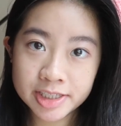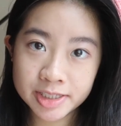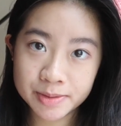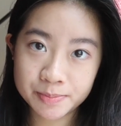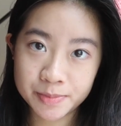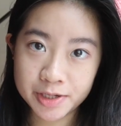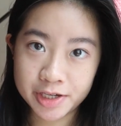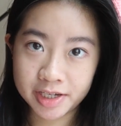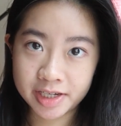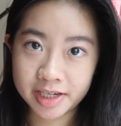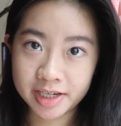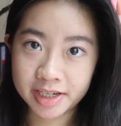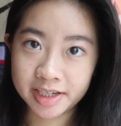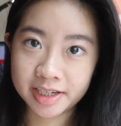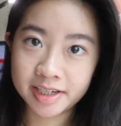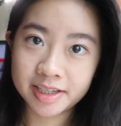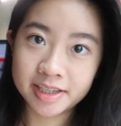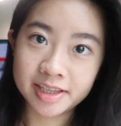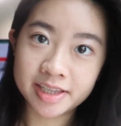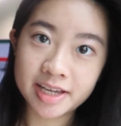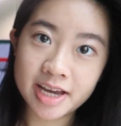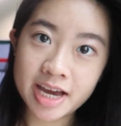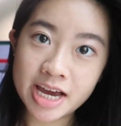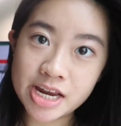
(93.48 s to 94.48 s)

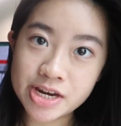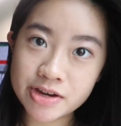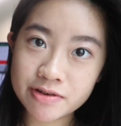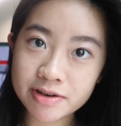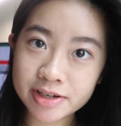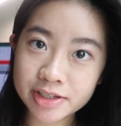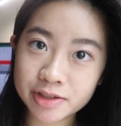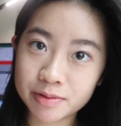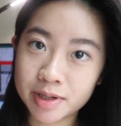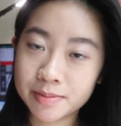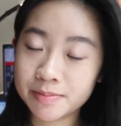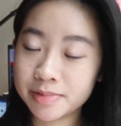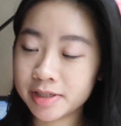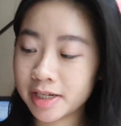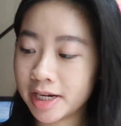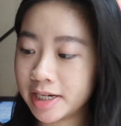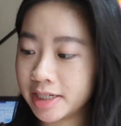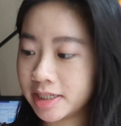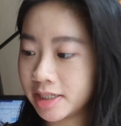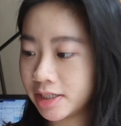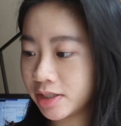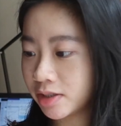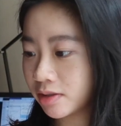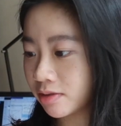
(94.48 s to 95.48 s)
speaking, the NUS website
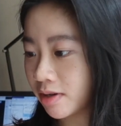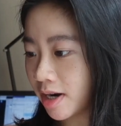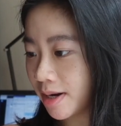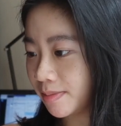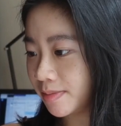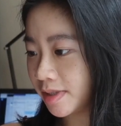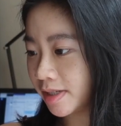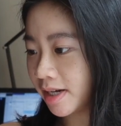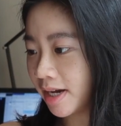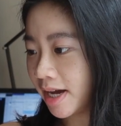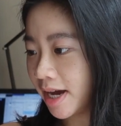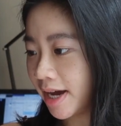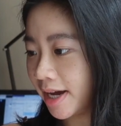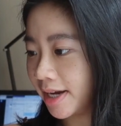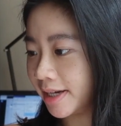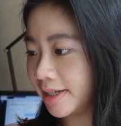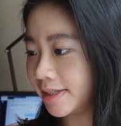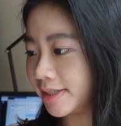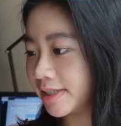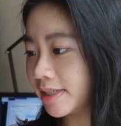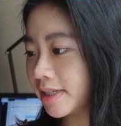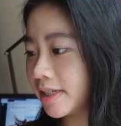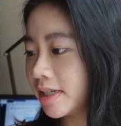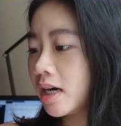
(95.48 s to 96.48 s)
describes it
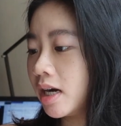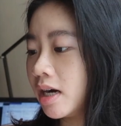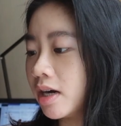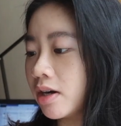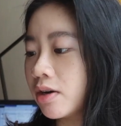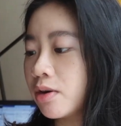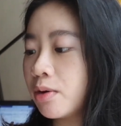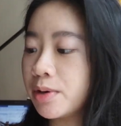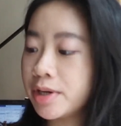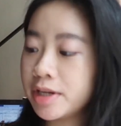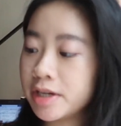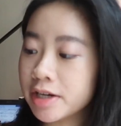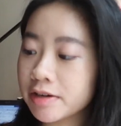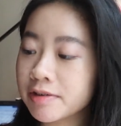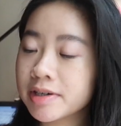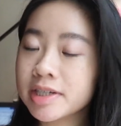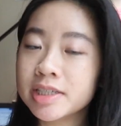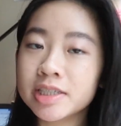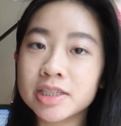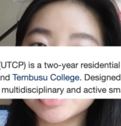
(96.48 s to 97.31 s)
as a coherent